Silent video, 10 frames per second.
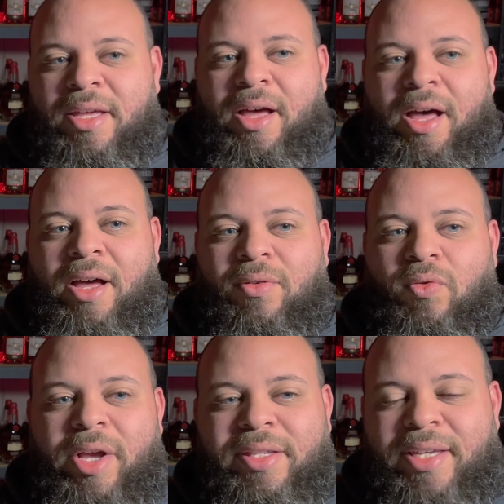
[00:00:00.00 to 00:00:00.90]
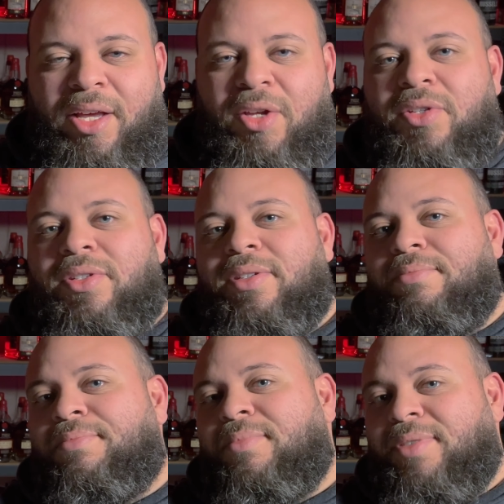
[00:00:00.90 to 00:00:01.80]
Uh, retails
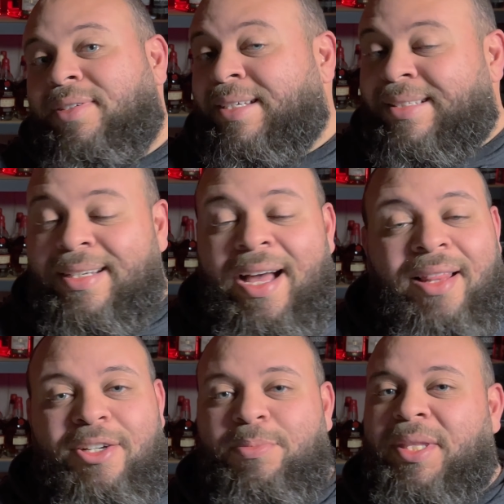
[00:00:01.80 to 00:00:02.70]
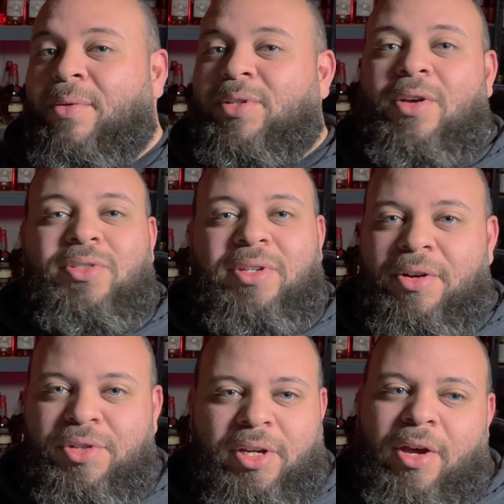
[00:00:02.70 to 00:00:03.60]
sixty dollars, but that was also
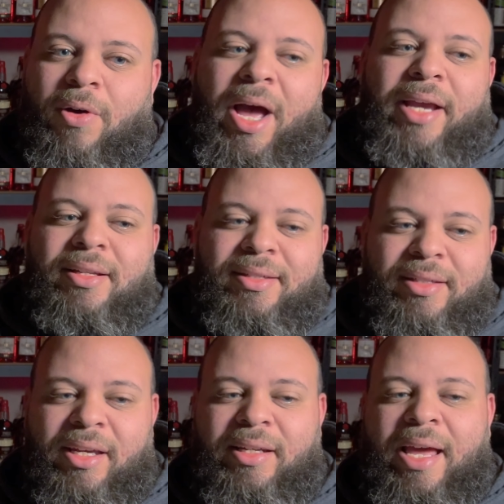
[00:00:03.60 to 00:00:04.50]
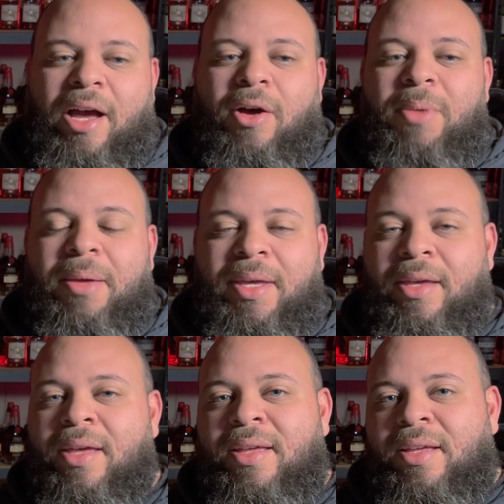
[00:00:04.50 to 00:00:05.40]
years ago. I could see it now, maybe
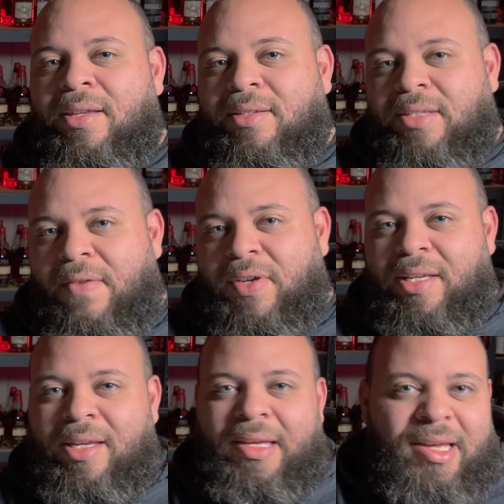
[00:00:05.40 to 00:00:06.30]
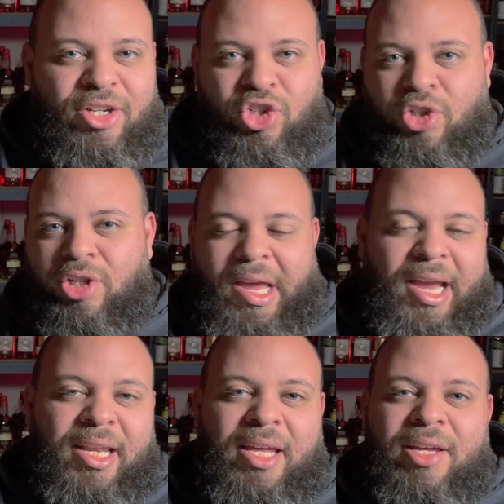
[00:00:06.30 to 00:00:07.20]
seventy ish,
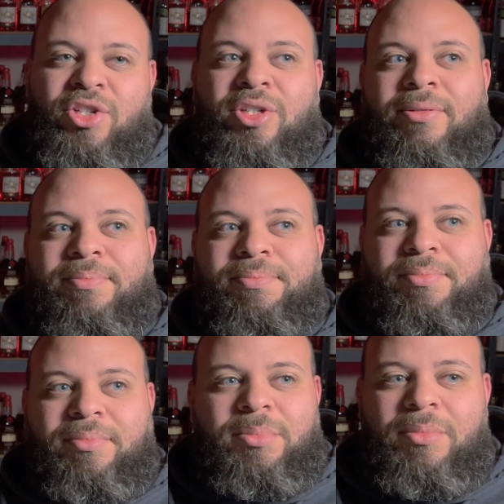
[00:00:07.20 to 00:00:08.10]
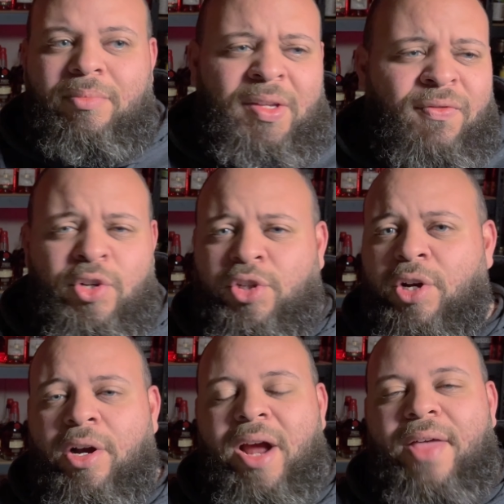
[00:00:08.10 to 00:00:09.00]
eighty ish, for
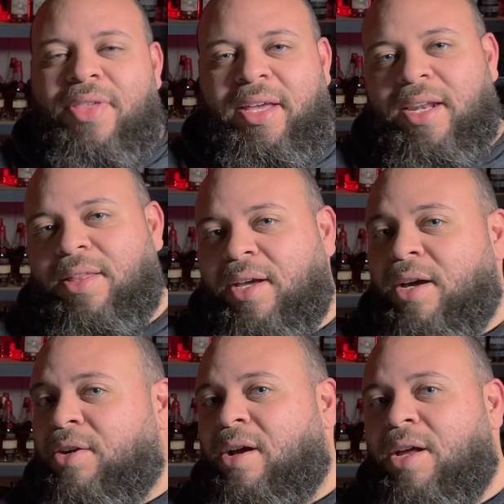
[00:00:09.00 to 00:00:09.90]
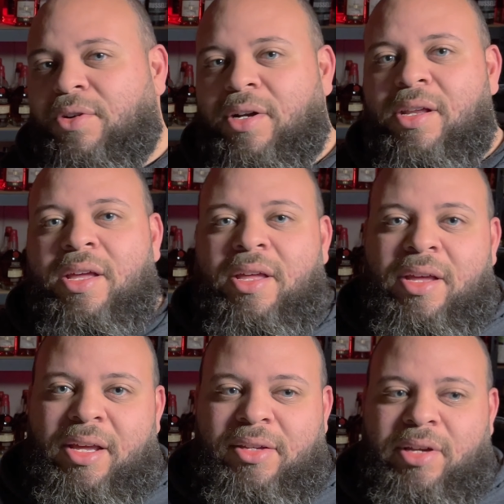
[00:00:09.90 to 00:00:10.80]
sure. I think anything under a hundred
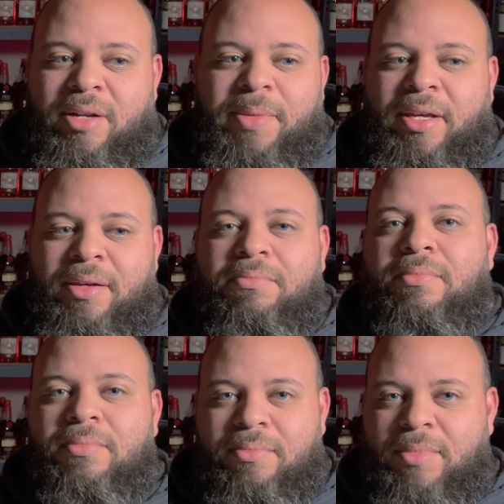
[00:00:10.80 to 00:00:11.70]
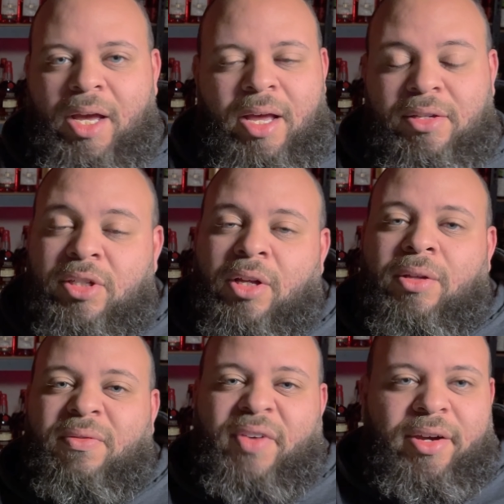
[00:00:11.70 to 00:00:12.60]
is going to be uh,
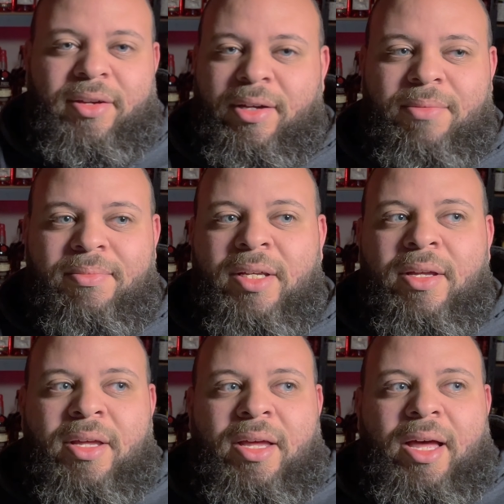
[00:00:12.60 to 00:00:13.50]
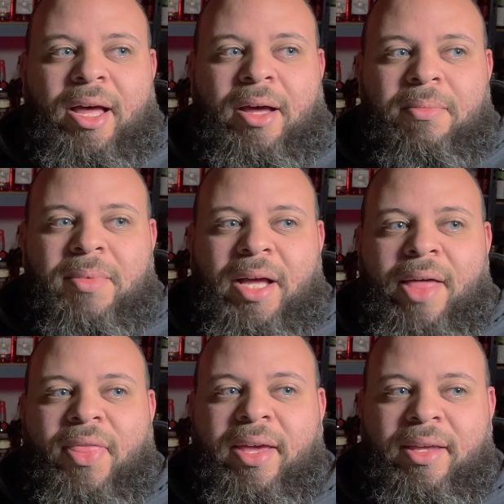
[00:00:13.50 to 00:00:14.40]
still very good. Um, I
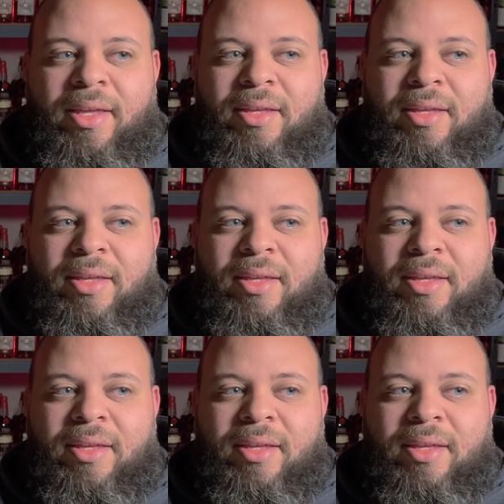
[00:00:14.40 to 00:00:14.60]
think